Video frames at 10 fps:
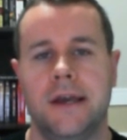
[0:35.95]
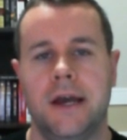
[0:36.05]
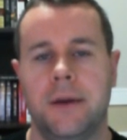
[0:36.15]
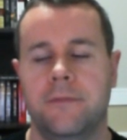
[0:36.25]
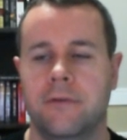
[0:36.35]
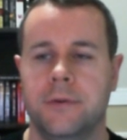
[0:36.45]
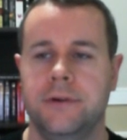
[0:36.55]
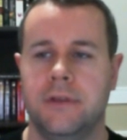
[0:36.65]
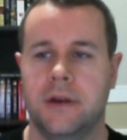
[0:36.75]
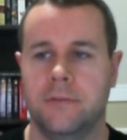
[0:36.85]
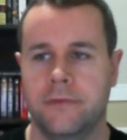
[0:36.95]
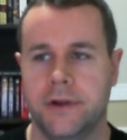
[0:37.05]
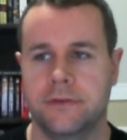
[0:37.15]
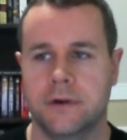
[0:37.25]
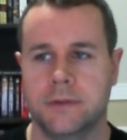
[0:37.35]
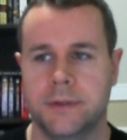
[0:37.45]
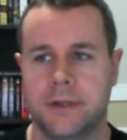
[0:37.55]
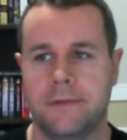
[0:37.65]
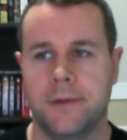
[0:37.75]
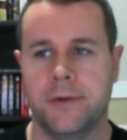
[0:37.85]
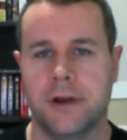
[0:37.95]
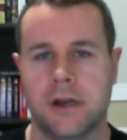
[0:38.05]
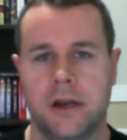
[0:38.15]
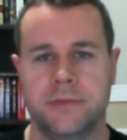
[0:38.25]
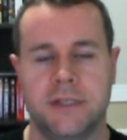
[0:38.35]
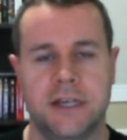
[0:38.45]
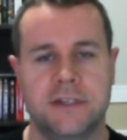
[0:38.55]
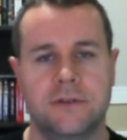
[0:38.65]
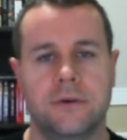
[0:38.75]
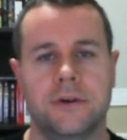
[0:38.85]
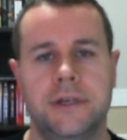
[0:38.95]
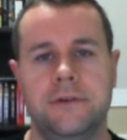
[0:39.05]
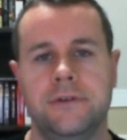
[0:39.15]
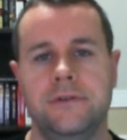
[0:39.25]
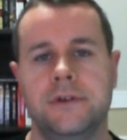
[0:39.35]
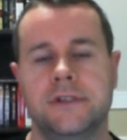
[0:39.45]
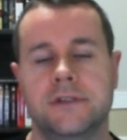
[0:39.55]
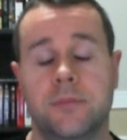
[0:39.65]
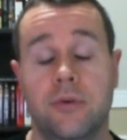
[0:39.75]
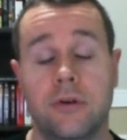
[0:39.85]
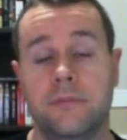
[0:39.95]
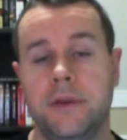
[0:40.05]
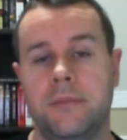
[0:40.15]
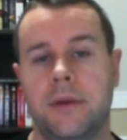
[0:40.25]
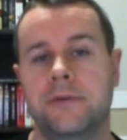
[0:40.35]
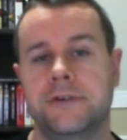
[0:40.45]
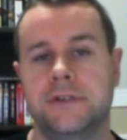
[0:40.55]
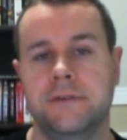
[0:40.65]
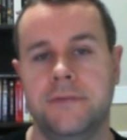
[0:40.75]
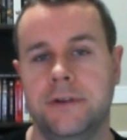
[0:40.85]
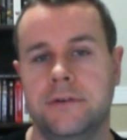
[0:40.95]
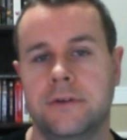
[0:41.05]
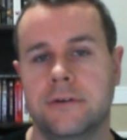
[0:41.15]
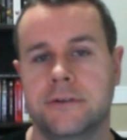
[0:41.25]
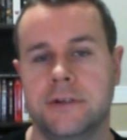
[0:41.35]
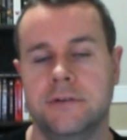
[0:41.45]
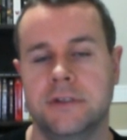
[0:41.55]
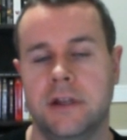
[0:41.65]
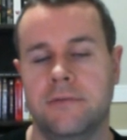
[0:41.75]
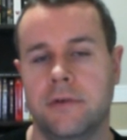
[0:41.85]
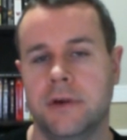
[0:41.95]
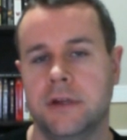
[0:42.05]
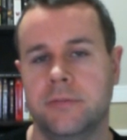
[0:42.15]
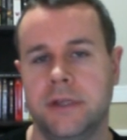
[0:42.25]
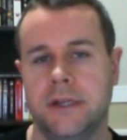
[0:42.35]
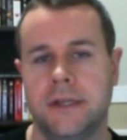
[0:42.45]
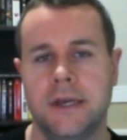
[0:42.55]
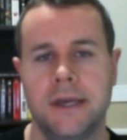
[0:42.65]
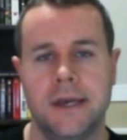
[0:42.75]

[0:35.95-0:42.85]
Uh, before we do that, I'm over at Toronto website developer dot com slash store. Here you can support me by purchasing video tutorial series that I've already completed.